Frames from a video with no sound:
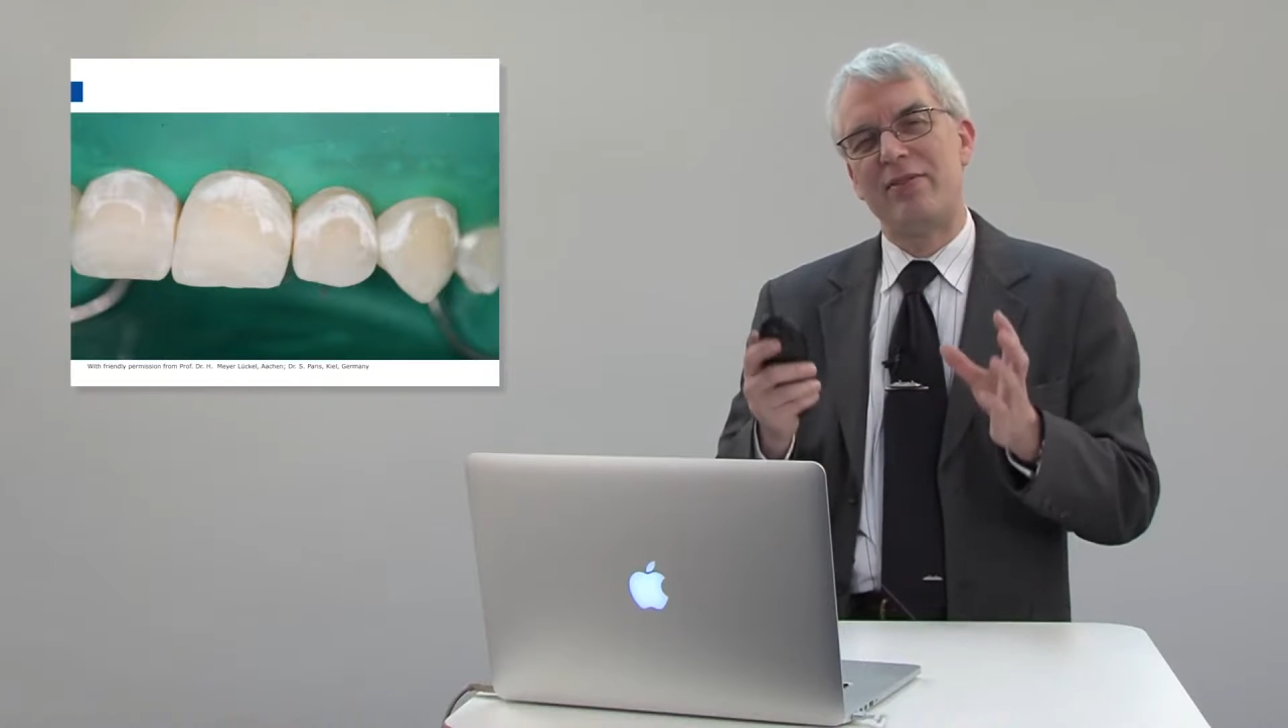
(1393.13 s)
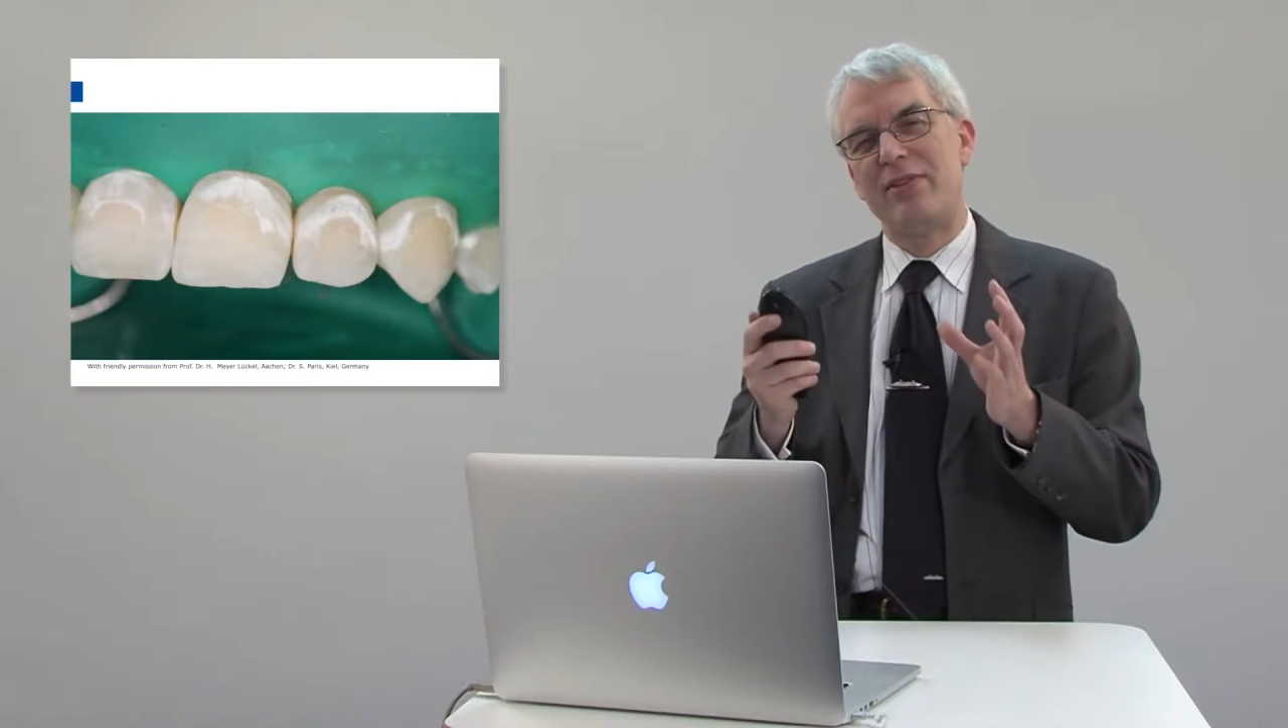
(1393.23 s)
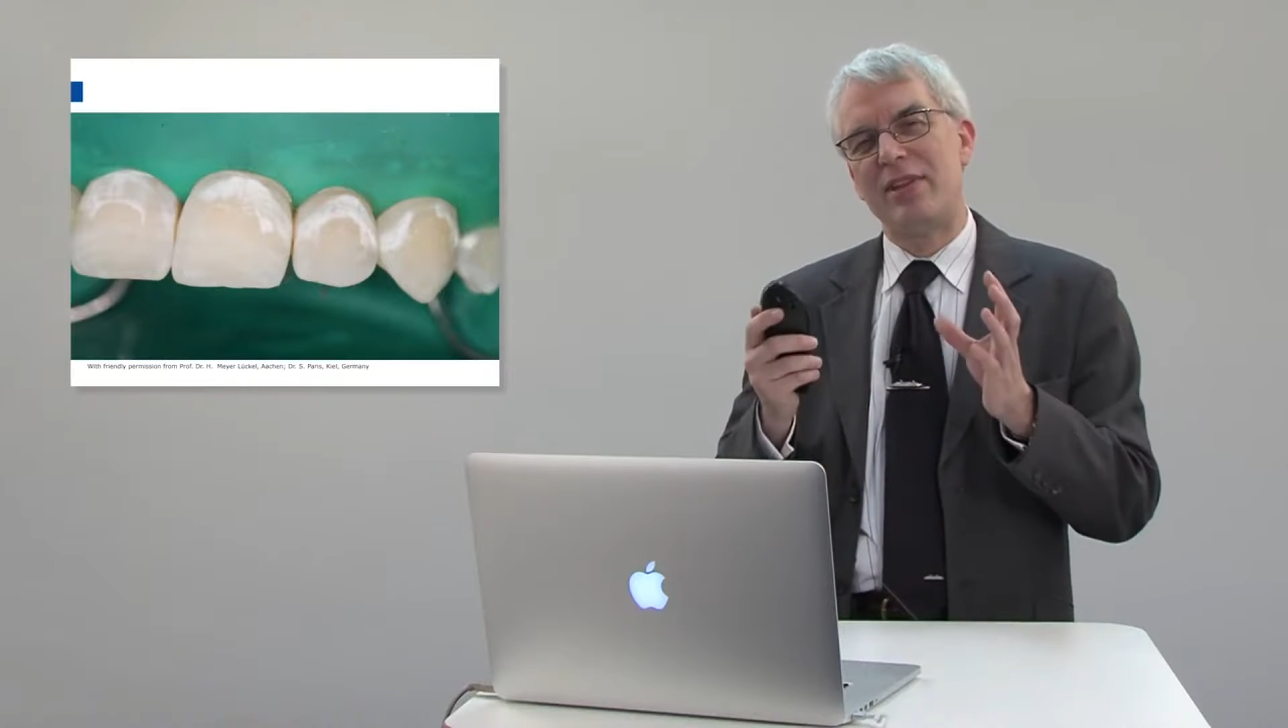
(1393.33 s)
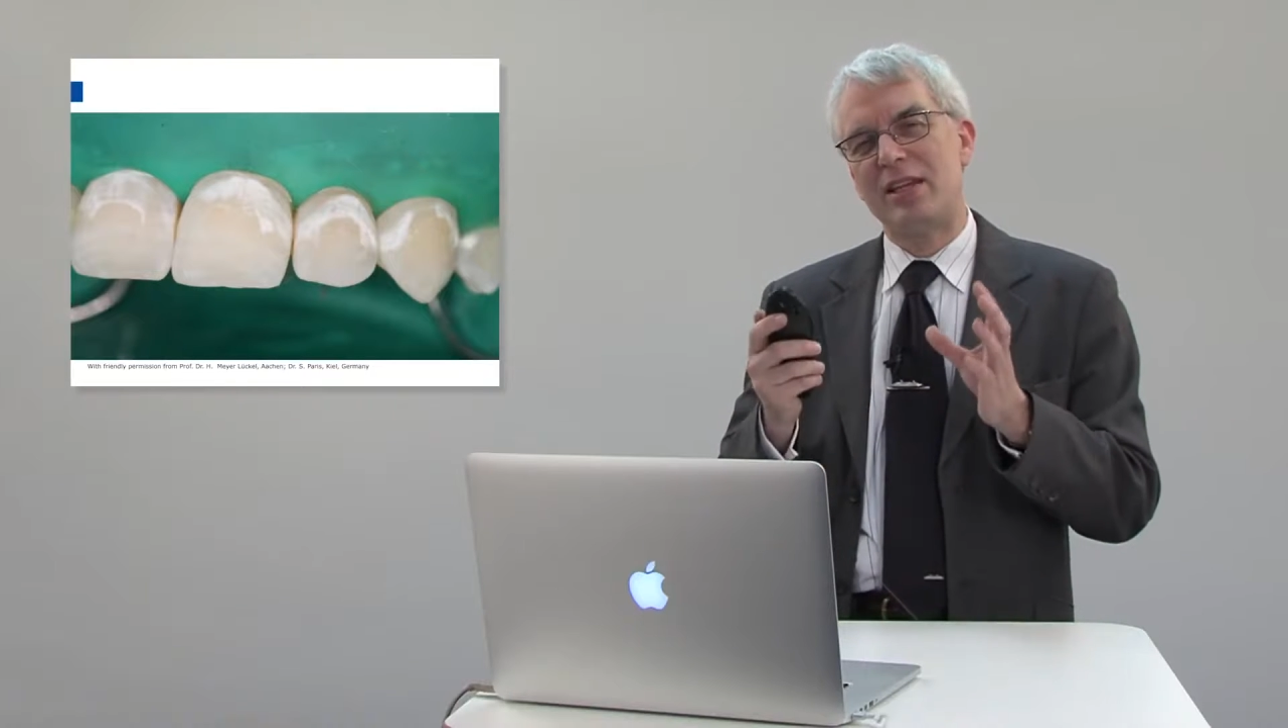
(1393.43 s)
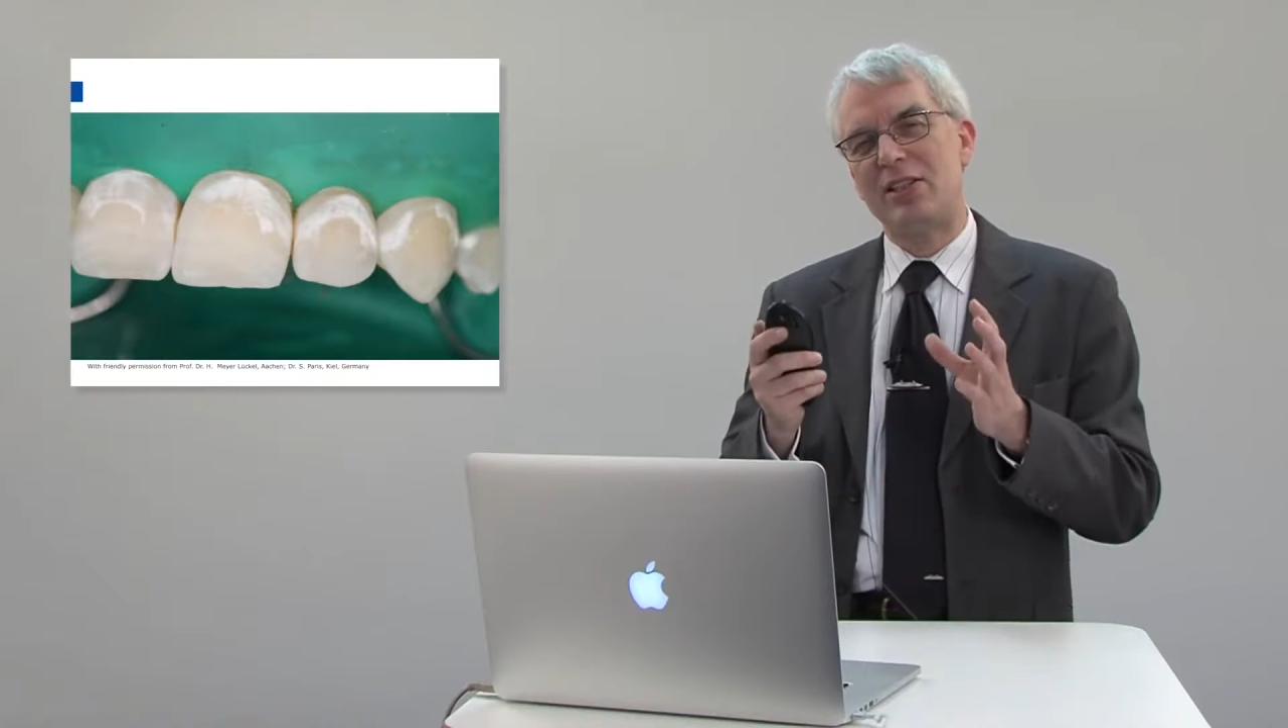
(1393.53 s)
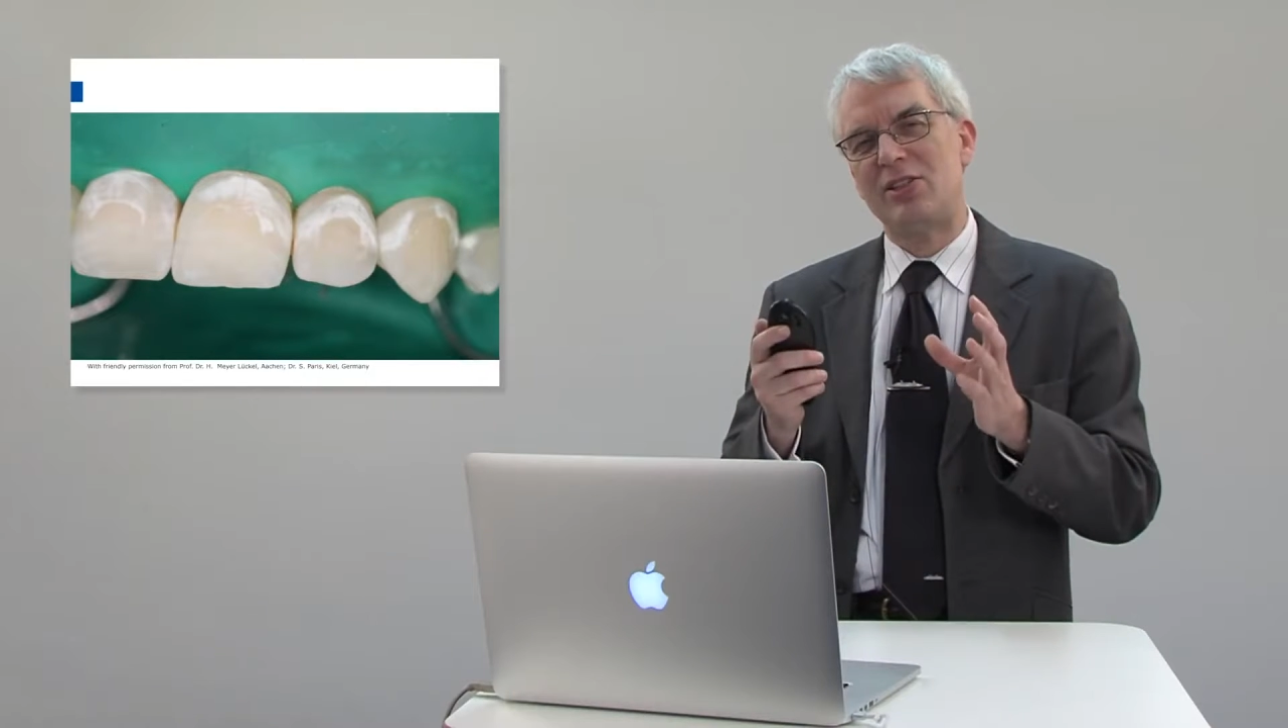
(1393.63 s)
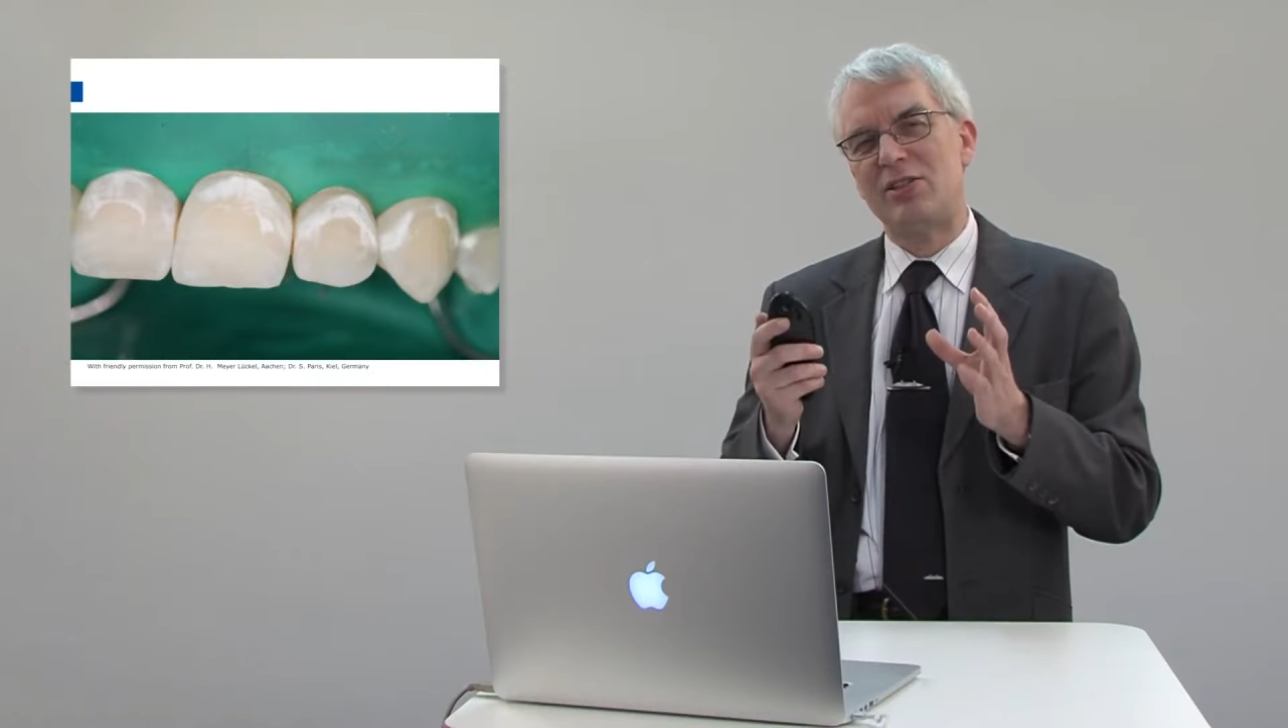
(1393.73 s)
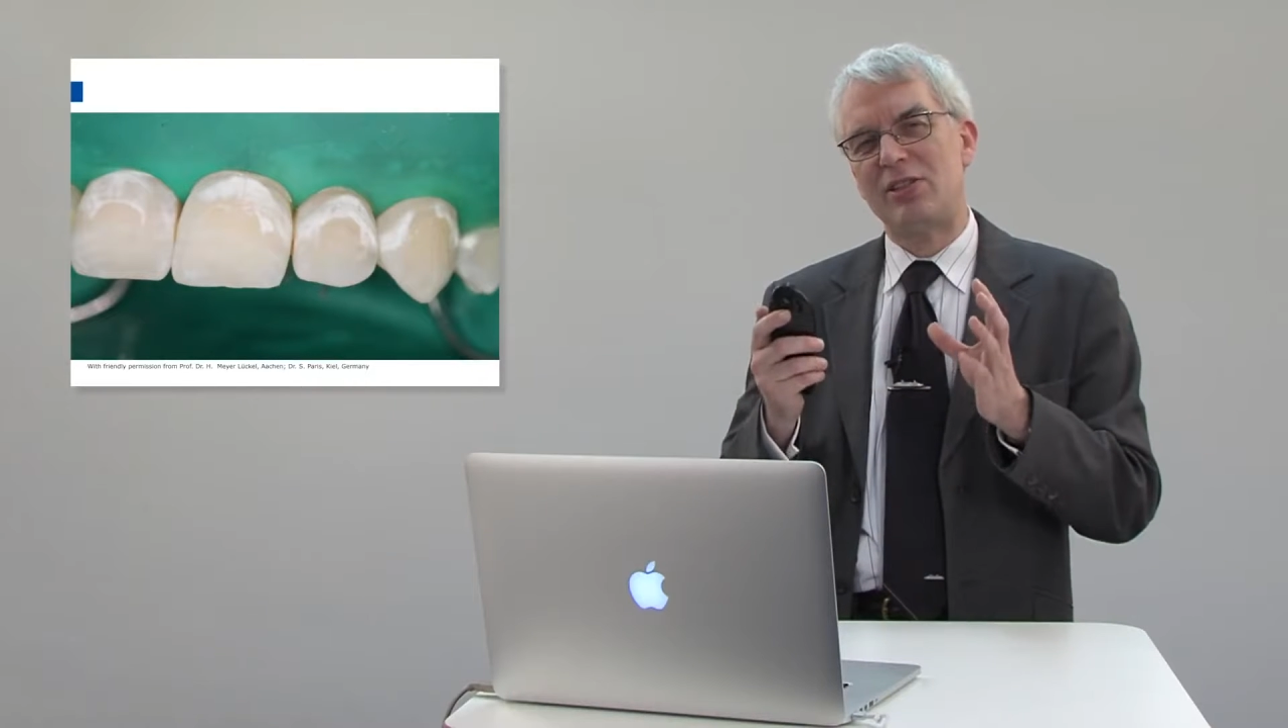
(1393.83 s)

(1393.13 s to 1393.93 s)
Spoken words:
This